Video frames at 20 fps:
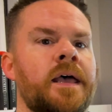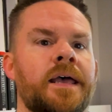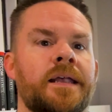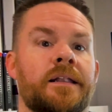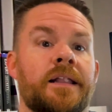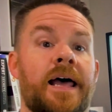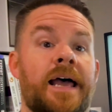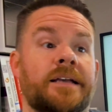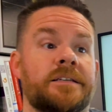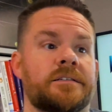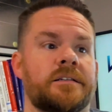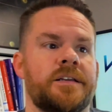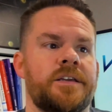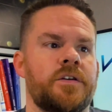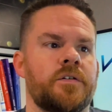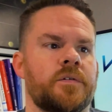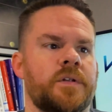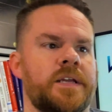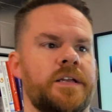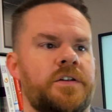And lastly,
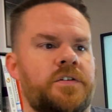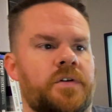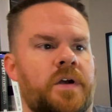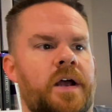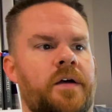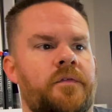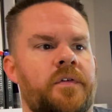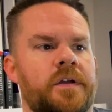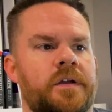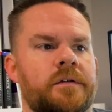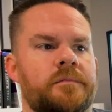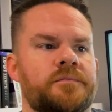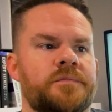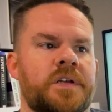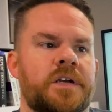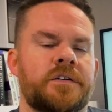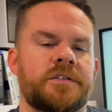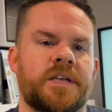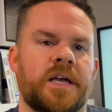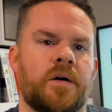you'll need traffic.
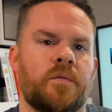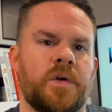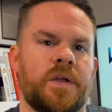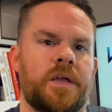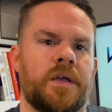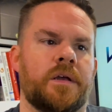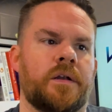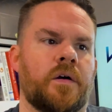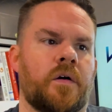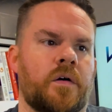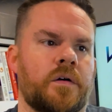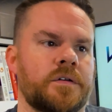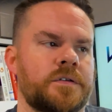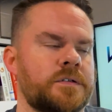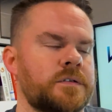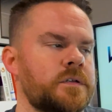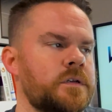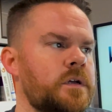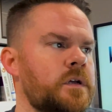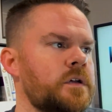Here's how we get
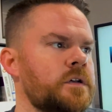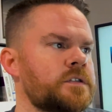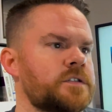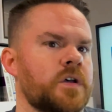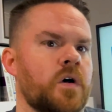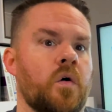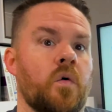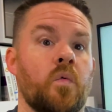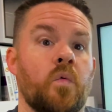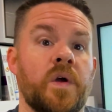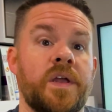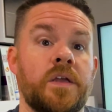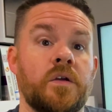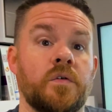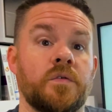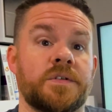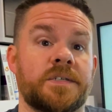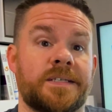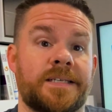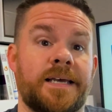ours. So we
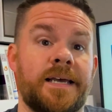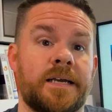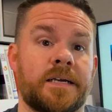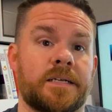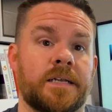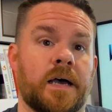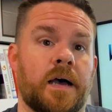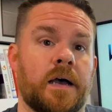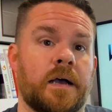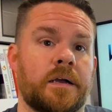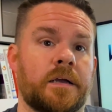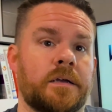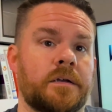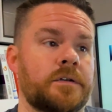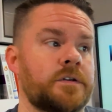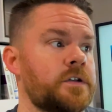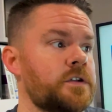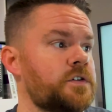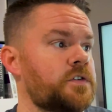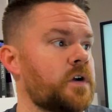use TikTok
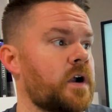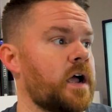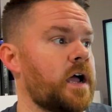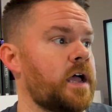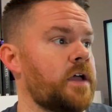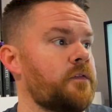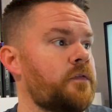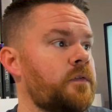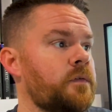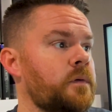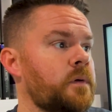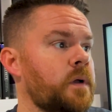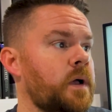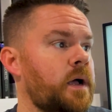to drive